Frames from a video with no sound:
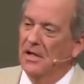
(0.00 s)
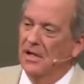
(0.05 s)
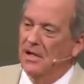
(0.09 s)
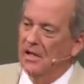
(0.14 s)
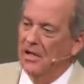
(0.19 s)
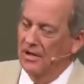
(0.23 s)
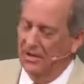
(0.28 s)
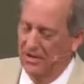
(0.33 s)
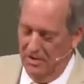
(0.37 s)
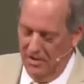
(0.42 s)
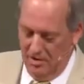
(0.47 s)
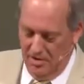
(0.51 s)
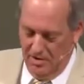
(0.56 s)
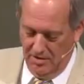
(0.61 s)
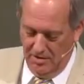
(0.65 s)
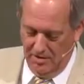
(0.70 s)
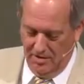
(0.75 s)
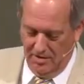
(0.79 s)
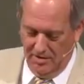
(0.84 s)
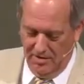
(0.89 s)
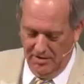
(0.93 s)
I
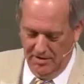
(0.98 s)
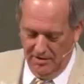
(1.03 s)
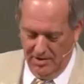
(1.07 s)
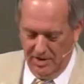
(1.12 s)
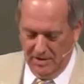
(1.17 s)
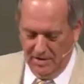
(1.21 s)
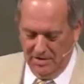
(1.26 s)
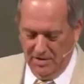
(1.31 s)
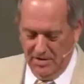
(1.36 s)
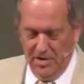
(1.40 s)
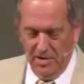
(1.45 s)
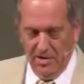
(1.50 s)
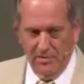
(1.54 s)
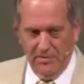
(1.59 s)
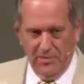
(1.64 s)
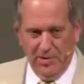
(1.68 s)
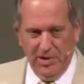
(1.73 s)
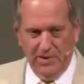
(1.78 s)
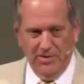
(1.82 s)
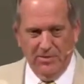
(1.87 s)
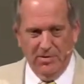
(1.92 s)
learned that young
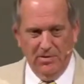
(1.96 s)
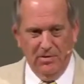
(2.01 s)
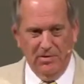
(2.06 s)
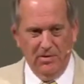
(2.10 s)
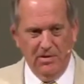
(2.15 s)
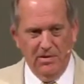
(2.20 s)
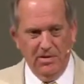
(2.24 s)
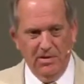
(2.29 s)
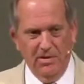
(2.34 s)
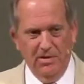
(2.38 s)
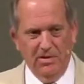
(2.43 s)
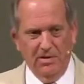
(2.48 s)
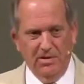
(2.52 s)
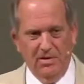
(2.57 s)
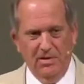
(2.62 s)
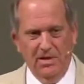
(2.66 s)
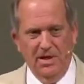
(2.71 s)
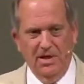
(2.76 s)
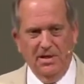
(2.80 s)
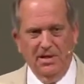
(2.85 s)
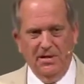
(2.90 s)
people
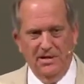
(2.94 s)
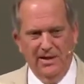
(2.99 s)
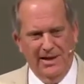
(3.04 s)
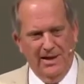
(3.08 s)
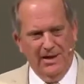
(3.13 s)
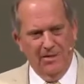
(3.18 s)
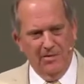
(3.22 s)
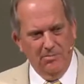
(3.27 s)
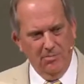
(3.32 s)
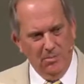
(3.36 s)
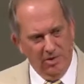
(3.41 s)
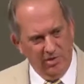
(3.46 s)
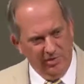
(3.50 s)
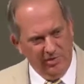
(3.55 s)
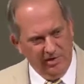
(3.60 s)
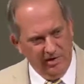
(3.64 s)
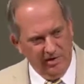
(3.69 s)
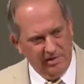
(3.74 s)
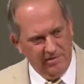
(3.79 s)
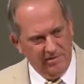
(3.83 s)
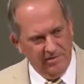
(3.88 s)
like loud music,